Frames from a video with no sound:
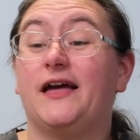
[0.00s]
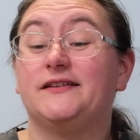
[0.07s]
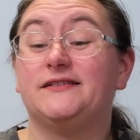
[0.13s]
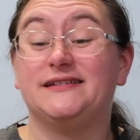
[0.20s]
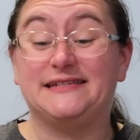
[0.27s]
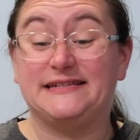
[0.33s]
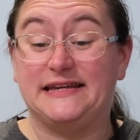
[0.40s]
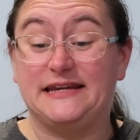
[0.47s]
to
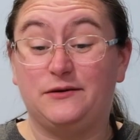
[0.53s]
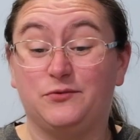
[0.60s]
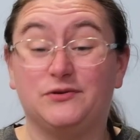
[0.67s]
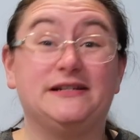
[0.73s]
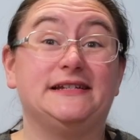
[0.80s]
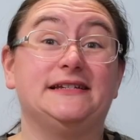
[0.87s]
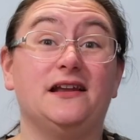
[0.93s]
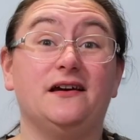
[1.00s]
see
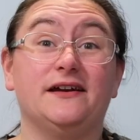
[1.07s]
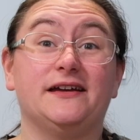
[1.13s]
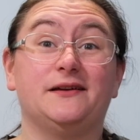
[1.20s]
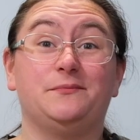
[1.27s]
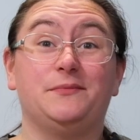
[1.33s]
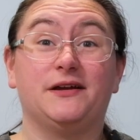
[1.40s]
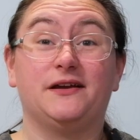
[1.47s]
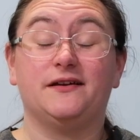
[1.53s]
what it's like,
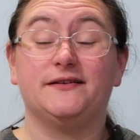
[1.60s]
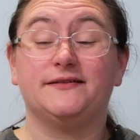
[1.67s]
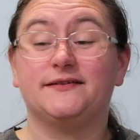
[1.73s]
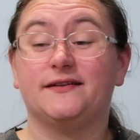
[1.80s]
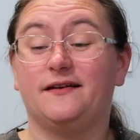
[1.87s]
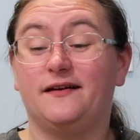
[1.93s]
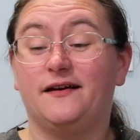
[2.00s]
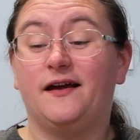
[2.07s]
because
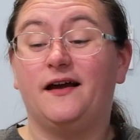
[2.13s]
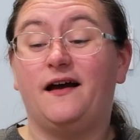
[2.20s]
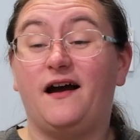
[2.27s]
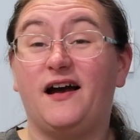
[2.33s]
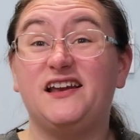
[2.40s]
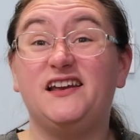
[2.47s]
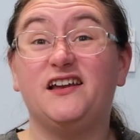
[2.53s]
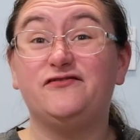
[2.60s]

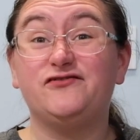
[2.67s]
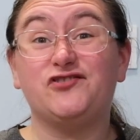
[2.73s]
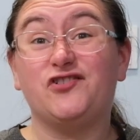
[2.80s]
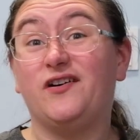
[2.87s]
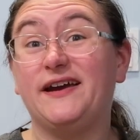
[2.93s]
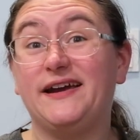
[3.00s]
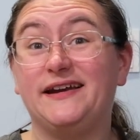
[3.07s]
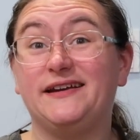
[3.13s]
I love
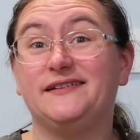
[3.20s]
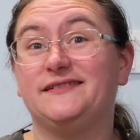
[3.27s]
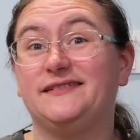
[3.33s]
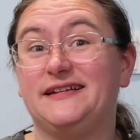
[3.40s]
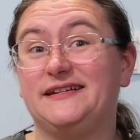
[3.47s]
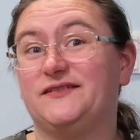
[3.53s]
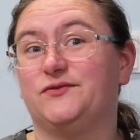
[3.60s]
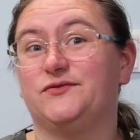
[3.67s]
trying
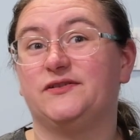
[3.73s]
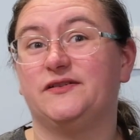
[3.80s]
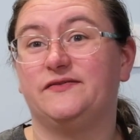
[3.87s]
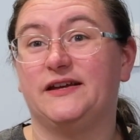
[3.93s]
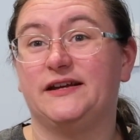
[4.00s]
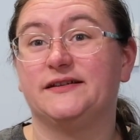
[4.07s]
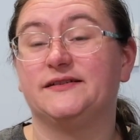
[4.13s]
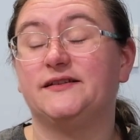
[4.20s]
these sorts of
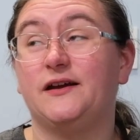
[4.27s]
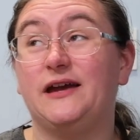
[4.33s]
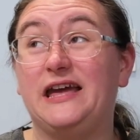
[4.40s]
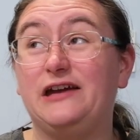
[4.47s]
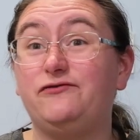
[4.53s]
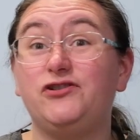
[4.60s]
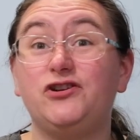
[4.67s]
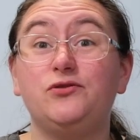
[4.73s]
things. So
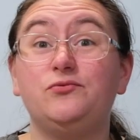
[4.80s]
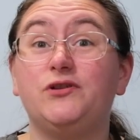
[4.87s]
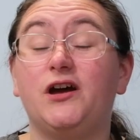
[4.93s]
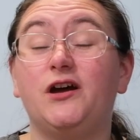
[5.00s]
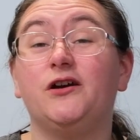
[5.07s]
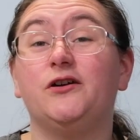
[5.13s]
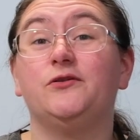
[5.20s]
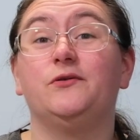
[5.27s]
if you
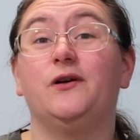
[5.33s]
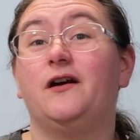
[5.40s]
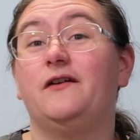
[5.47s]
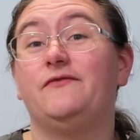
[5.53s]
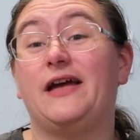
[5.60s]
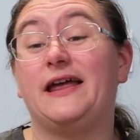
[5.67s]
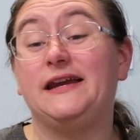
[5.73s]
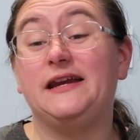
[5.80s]
know of
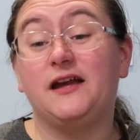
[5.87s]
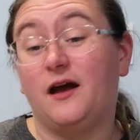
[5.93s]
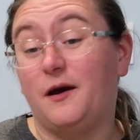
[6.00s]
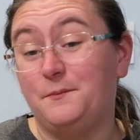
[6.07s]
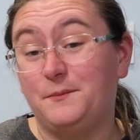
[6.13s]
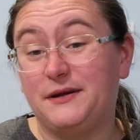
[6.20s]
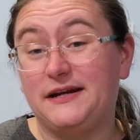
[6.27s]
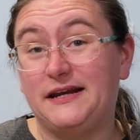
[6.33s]
any
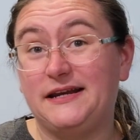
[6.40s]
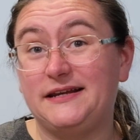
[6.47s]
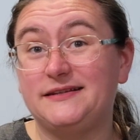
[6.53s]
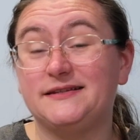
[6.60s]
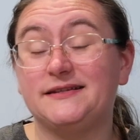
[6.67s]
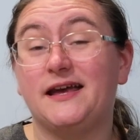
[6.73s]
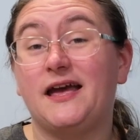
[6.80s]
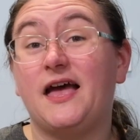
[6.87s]

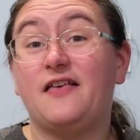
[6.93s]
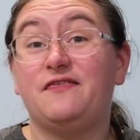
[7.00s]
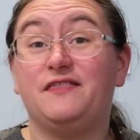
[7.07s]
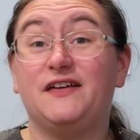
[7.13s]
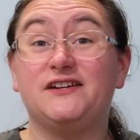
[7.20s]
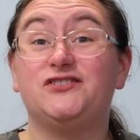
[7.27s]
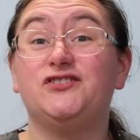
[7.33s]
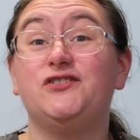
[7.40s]
companies
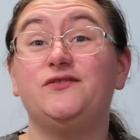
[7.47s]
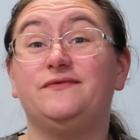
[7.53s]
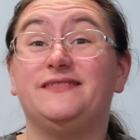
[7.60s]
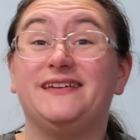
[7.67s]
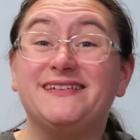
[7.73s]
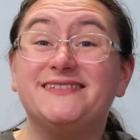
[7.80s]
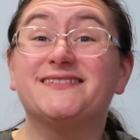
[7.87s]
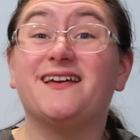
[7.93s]
that do
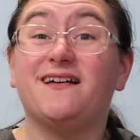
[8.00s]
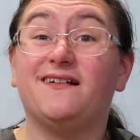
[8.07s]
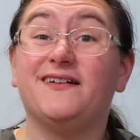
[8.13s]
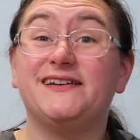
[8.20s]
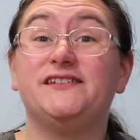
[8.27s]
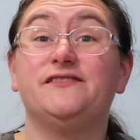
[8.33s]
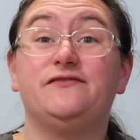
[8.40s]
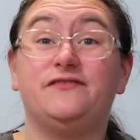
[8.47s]
this
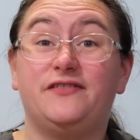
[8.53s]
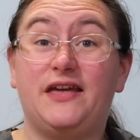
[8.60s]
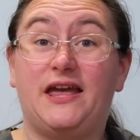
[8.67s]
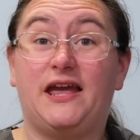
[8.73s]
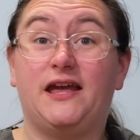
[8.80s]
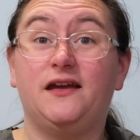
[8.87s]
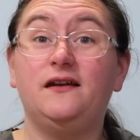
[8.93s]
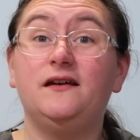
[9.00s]
kind of
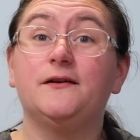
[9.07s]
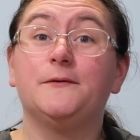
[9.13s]
thing,